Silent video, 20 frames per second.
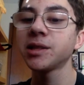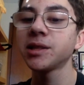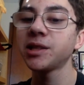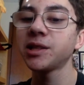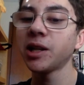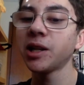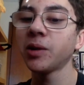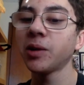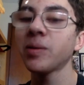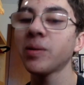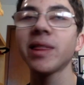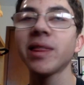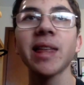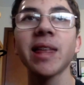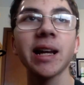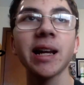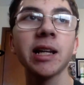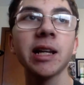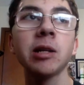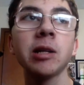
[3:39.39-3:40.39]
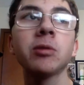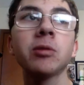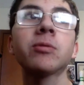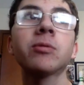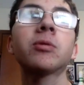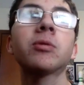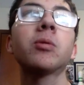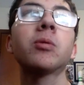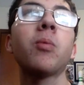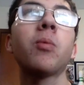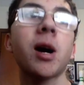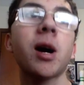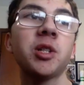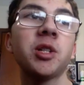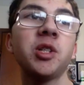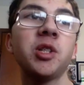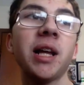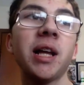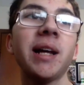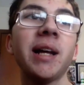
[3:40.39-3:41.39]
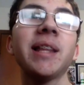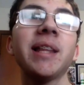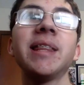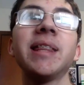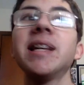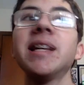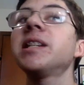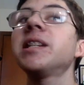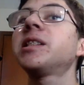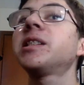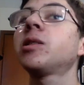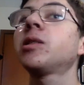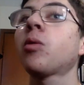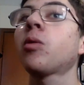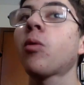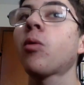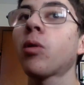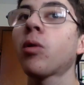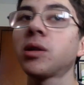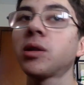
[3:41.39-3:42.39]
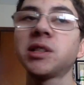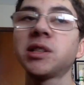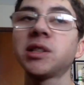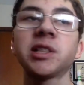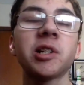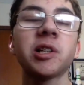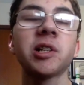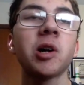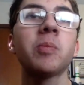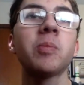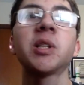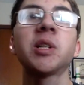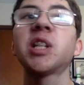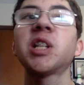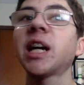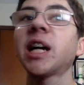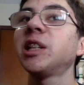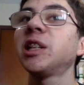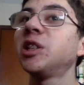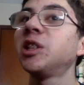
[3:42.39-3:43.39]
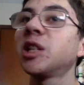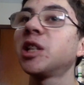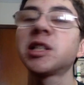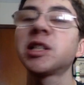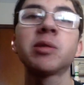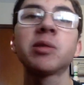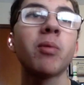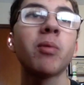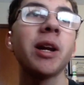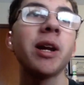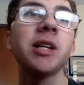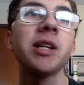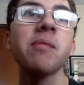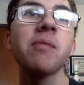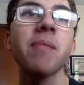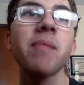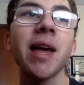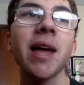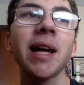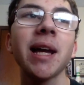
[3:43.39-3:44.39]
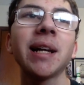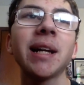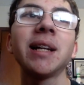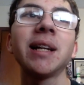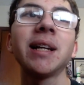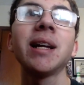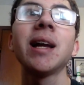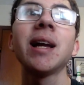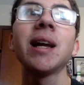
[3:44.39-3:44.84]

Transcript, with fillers: So thank you for watching this horoscope, which I just wanted to make.